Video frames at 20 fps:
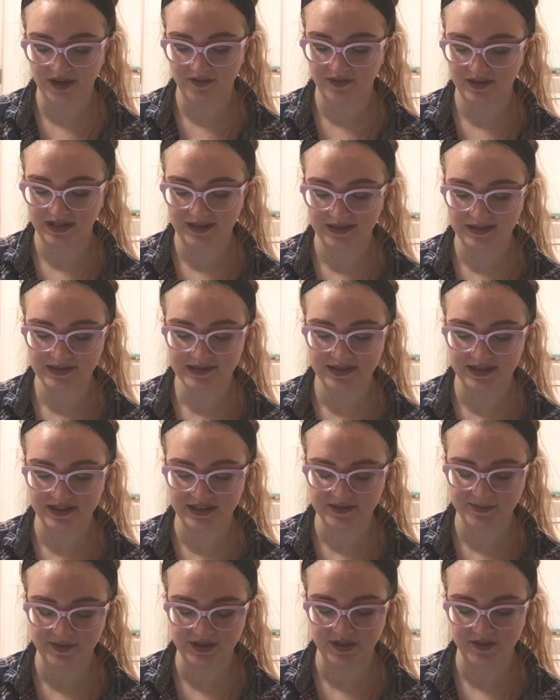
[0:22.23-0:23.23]
evidence that
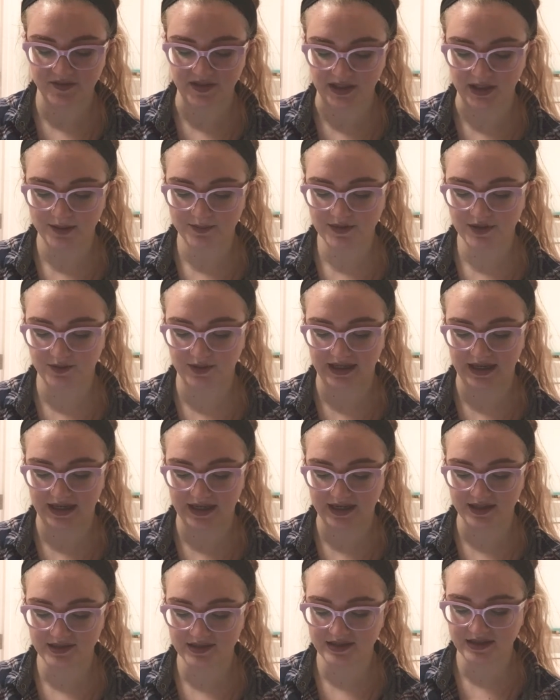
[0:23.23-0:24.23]
has been developed to
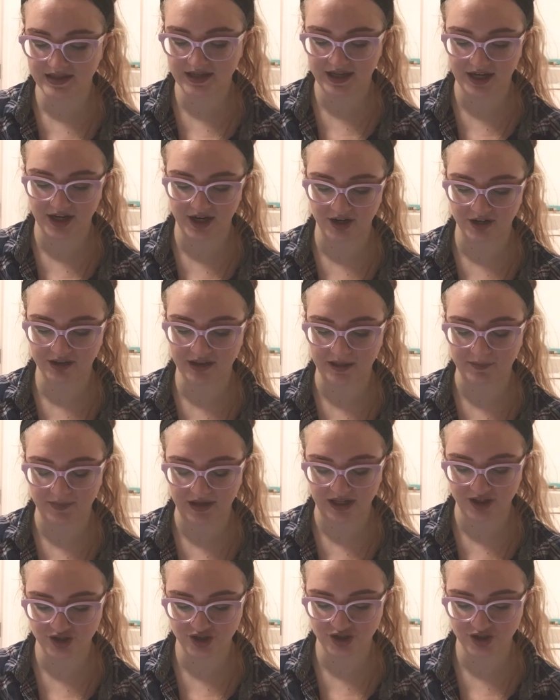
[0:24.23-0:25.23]
enhance the care that
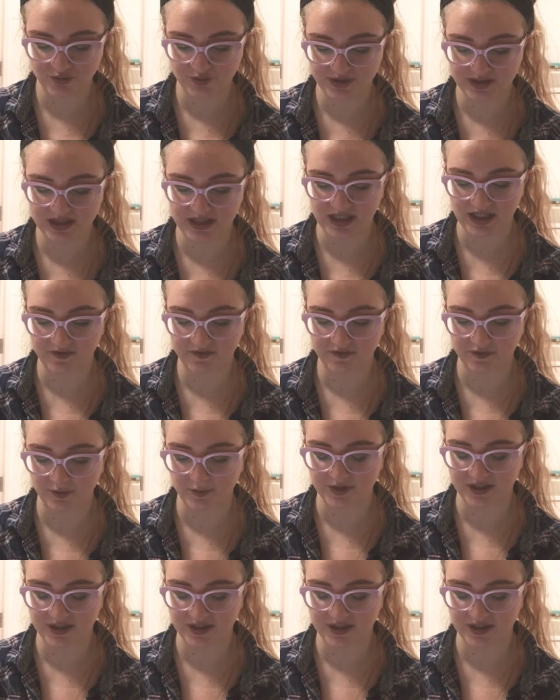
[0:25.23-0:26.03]
patients receive for